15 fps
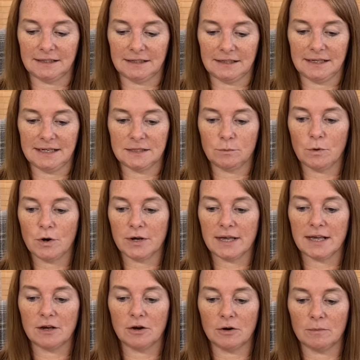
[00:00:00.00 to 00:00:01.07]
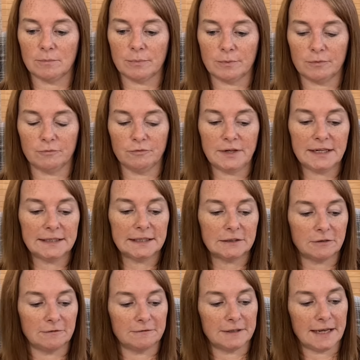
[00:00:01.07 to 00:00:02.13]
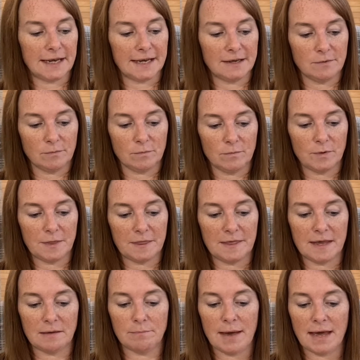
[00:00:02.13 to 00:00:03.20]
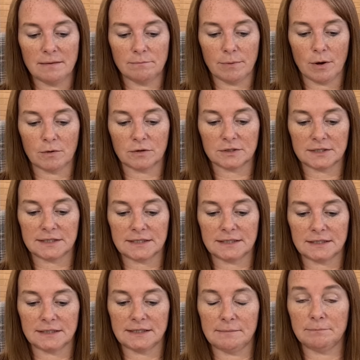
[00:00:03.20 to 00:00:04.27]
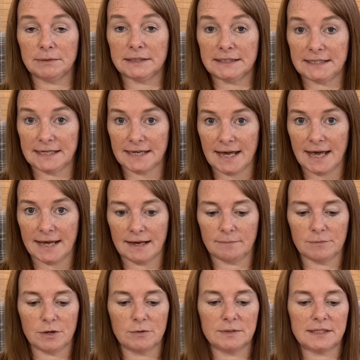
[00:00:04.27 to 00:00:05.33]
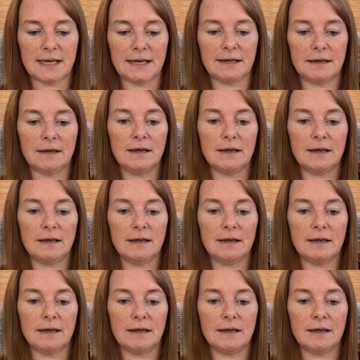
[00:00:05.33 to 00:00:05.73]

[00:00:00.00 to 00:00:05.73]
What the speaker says: It's working up really lovely with the paint box Simply DK I'm using.